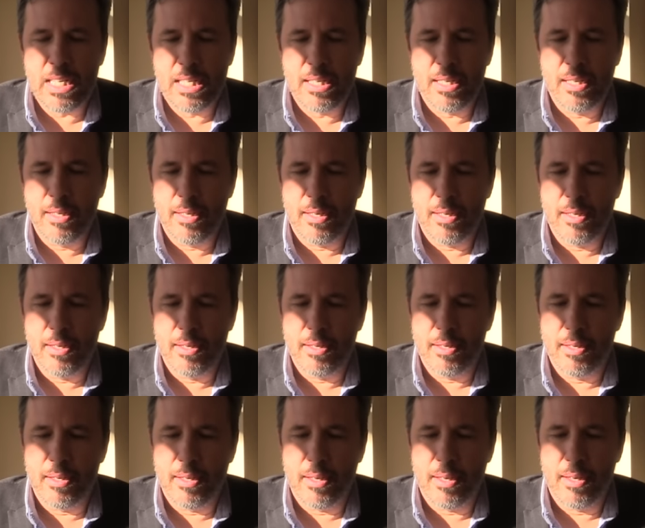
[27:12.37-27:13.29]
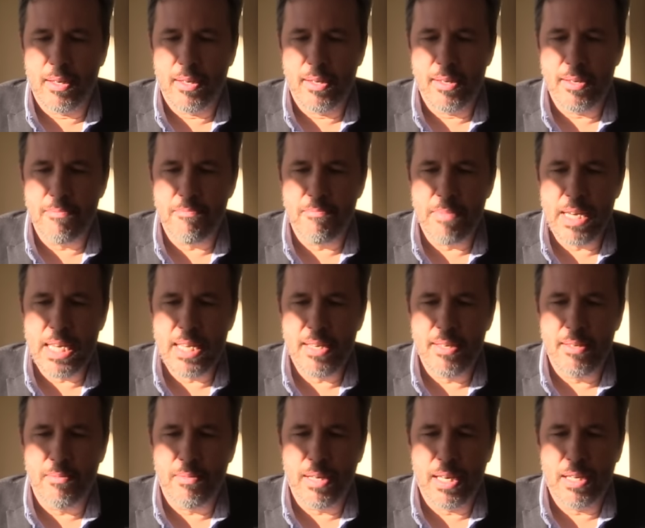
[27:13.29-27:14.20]
I I uh, I uh,
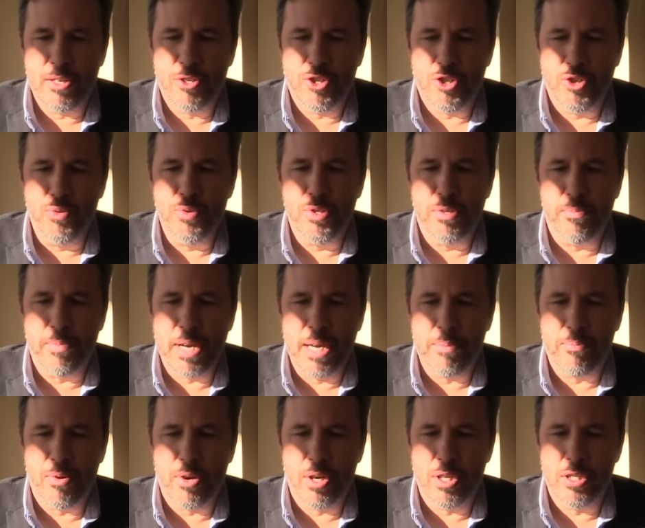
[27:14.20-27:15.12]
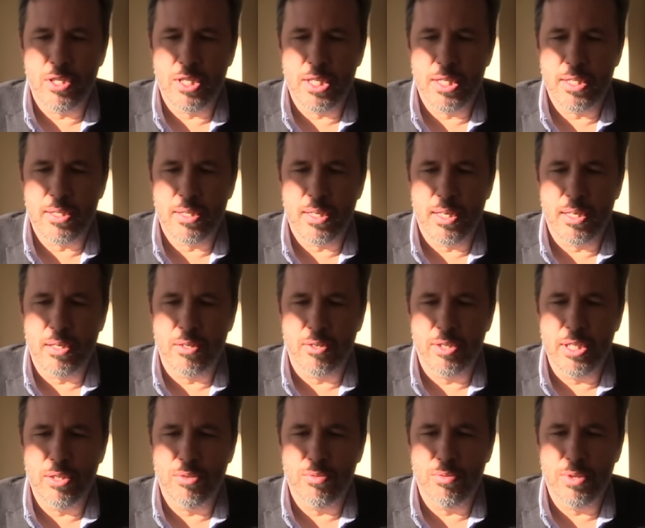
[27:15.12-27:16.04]
made I choose my projects
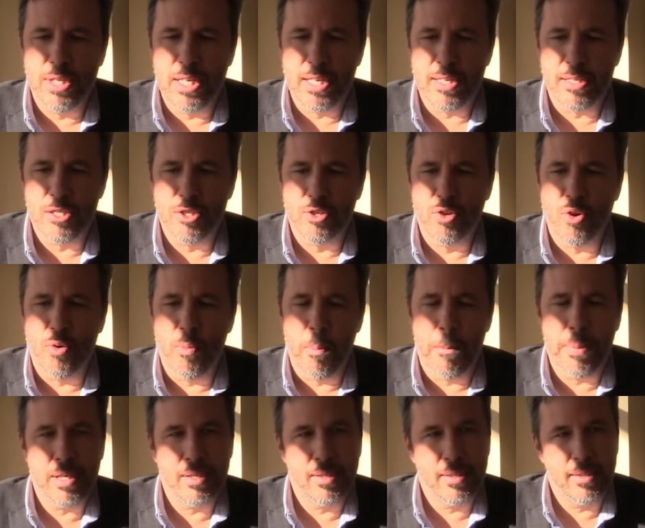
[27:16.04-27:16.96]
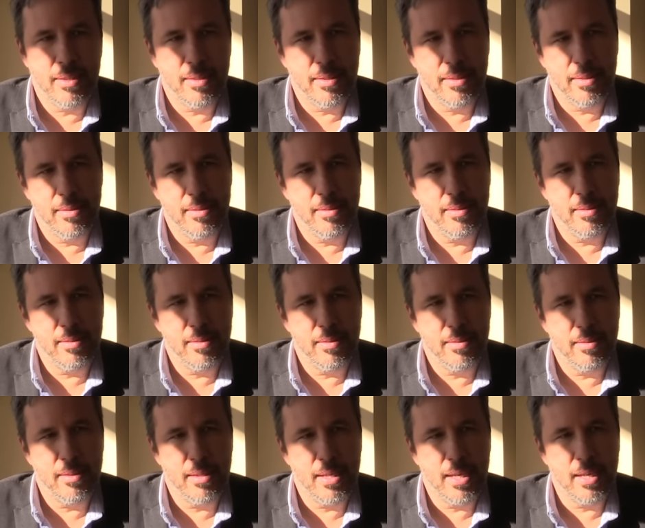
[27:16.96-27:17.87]
according to their scope,
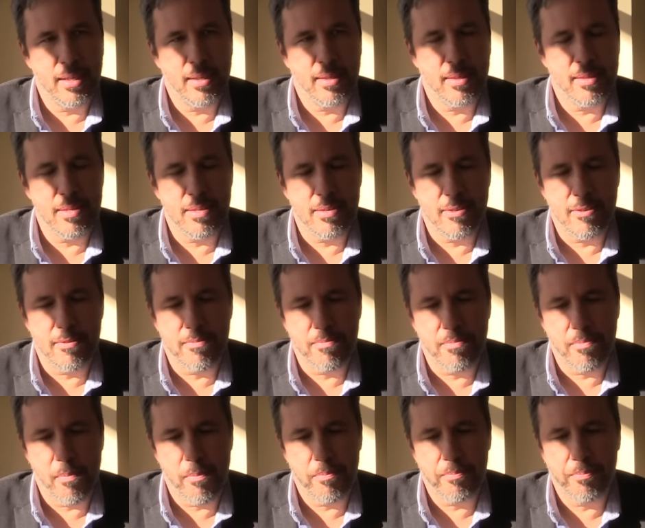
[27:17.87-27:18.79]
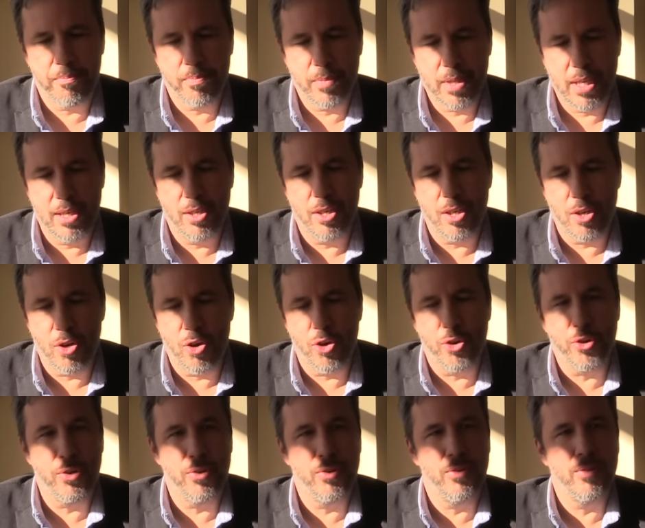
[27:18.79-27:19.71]
uh, like um, in
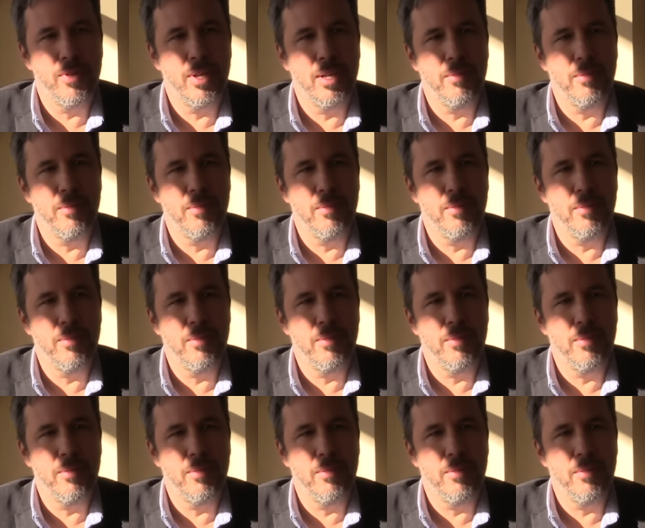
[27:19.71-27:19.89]
order.